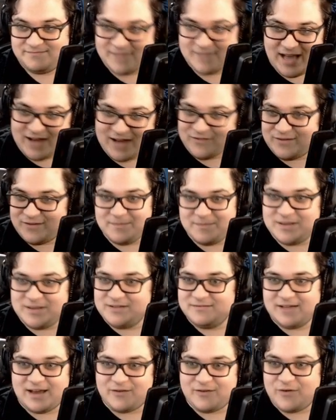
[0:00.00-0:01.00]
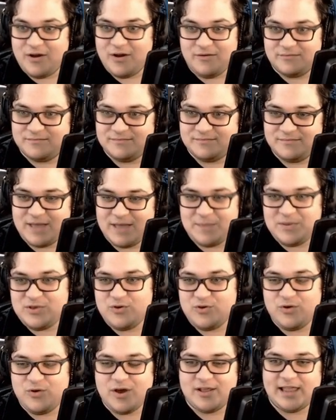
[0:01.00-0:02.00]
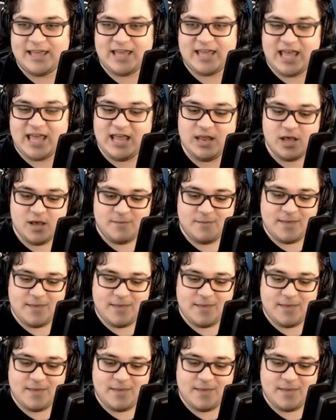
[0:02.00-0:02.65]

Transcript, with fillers: I don't, I mean, I don't know. Maybe you go like hit,